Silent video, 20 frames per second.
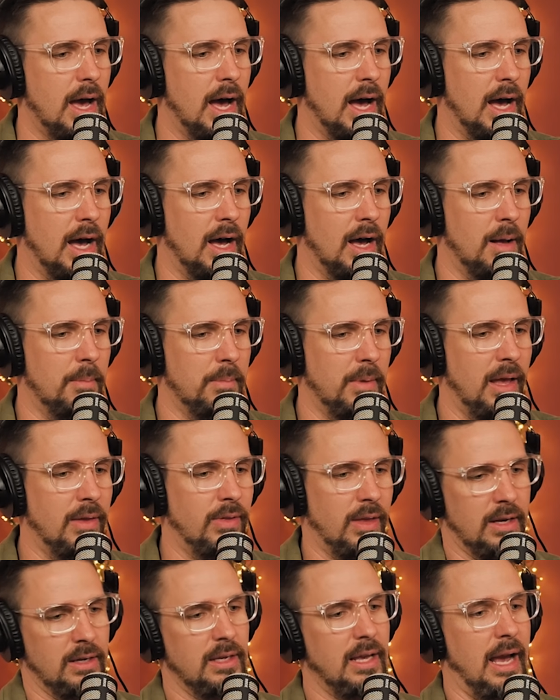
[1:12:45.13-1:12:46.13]
And
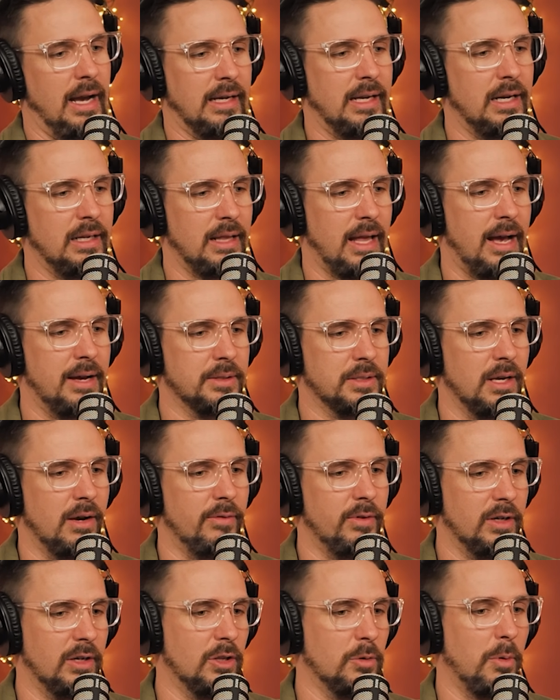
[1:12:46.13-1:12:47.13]
then, getting the house
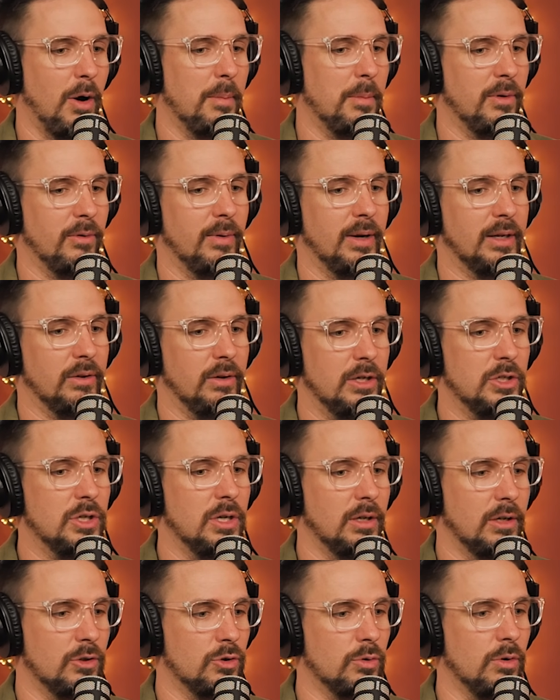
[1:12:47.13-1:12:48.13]
elf into the Department of
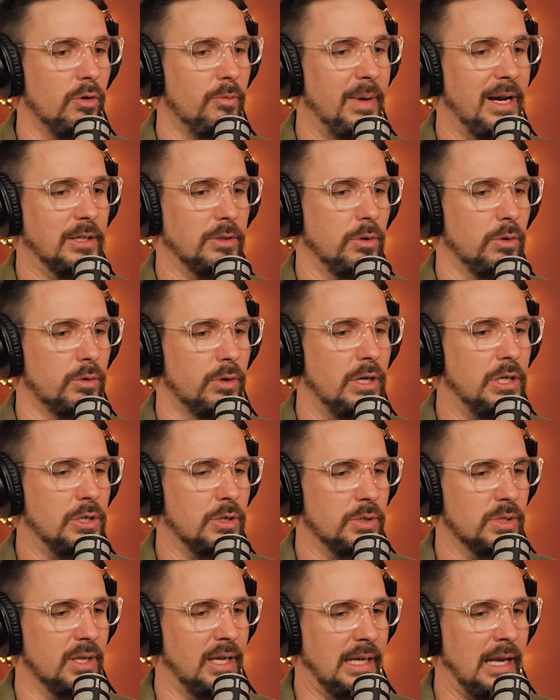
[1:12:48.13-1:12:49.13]
Regulation and Control of Magical
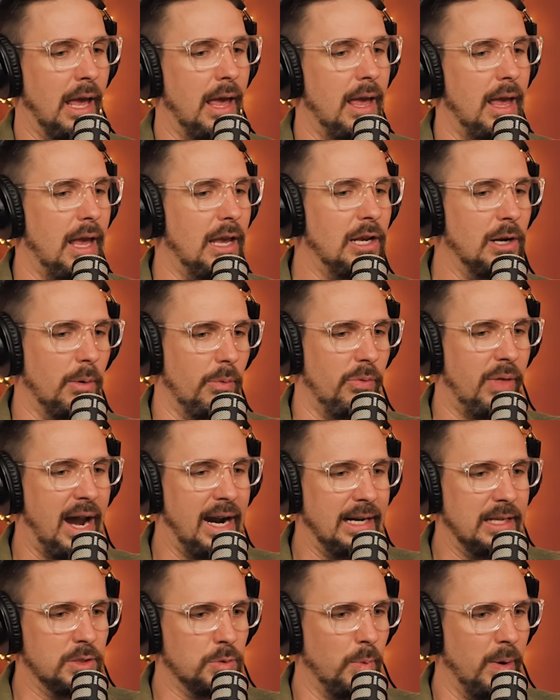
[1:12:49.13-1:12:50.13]
Creatures. Like,
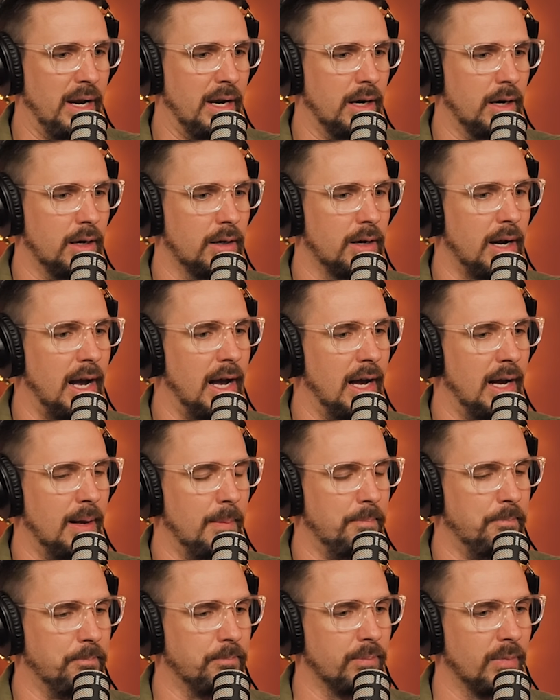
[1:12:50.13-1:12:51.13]
that is where...
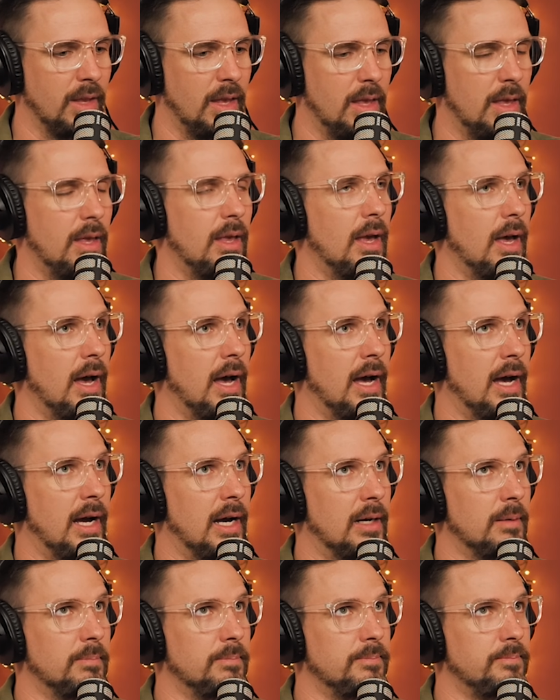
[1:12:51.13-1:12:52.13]
oh
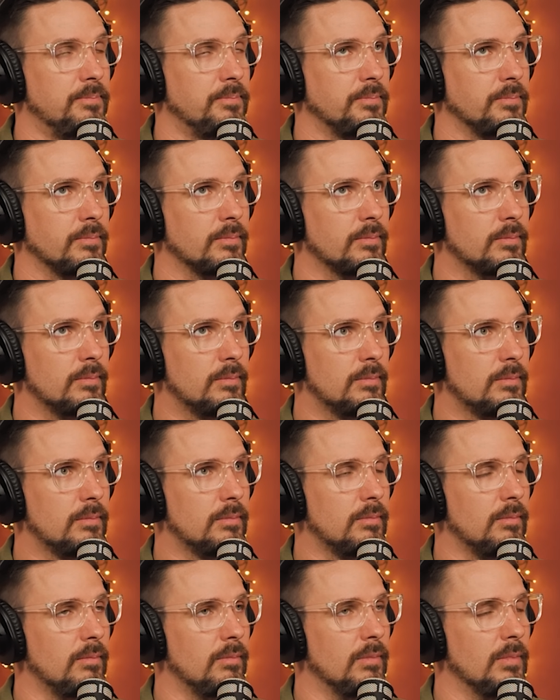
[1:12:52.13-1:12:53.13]
my
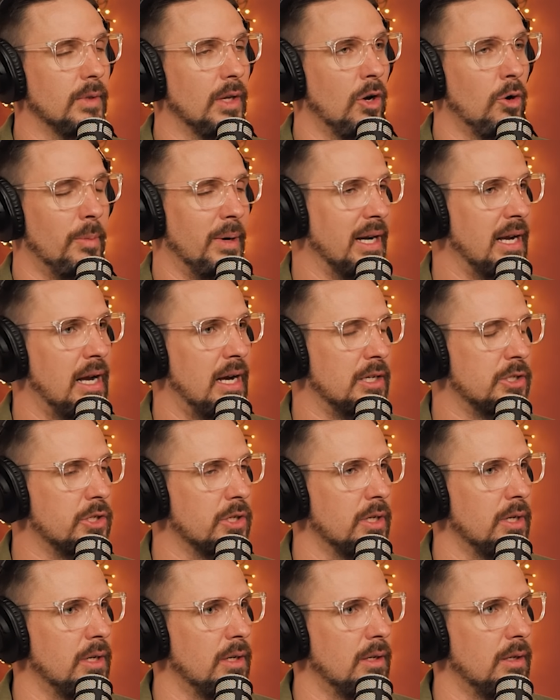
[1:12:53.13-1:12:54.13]

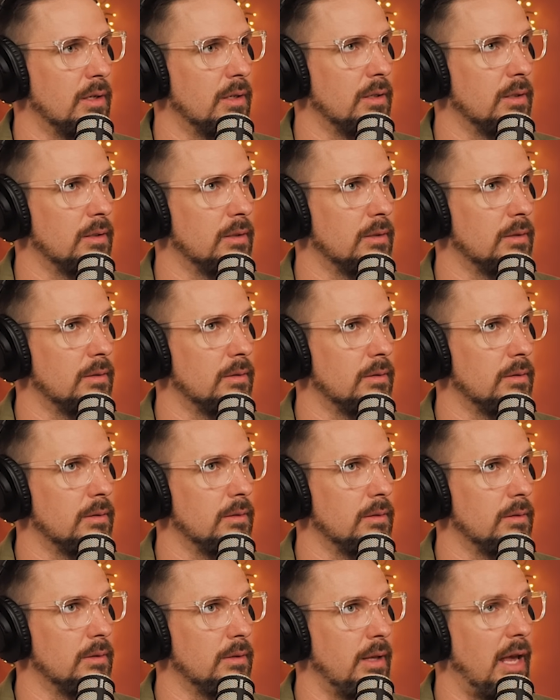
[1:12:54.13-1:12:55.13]
gosh.
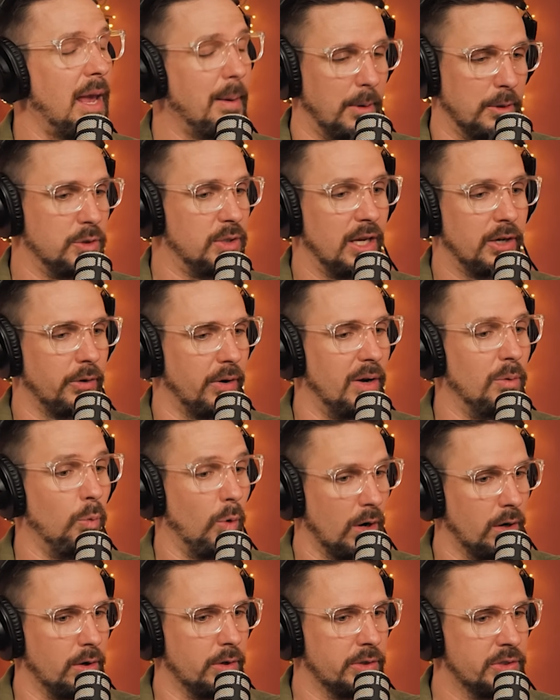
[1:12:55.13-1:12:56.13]
Amos Diggory
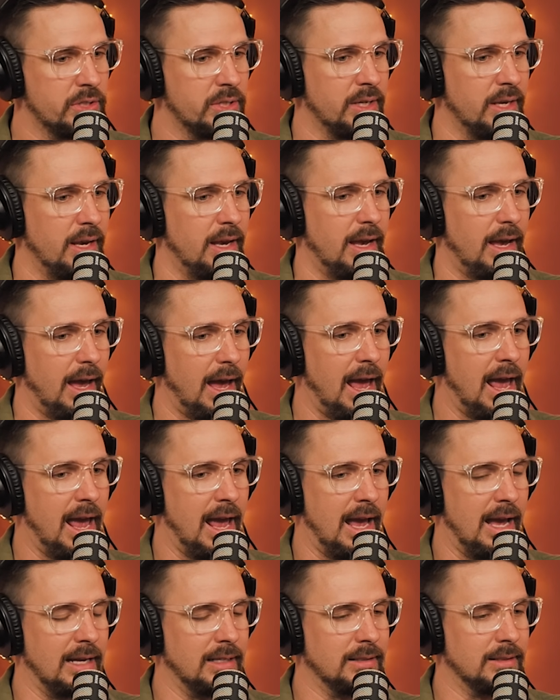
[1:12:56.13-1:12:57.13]
works.
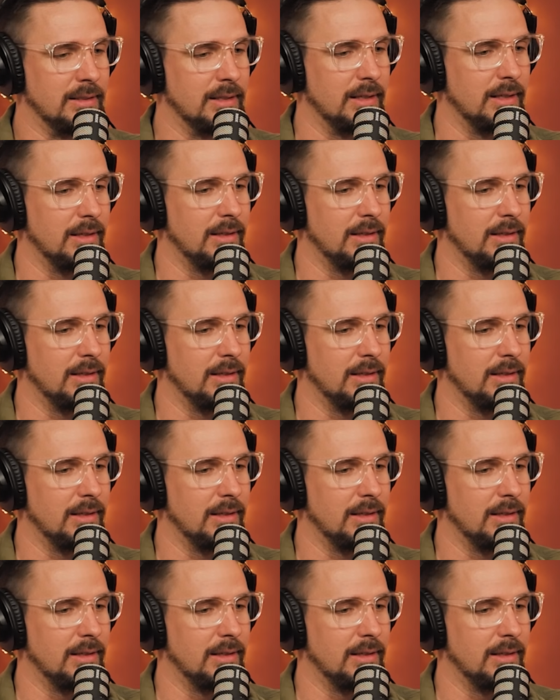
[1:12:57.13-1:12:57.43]
And